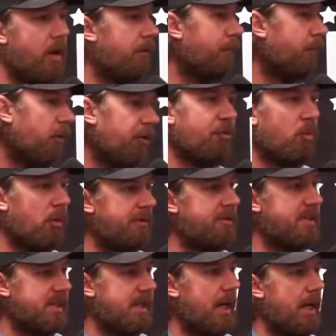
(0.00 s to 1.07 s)
got a first world
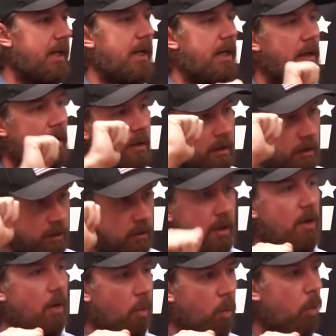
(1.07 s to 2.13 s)
society,
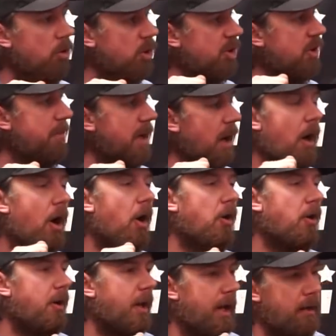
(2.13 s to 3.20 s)
you know, war should be
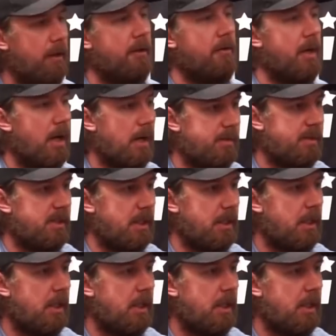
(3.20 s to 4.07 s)
180 degree opposite.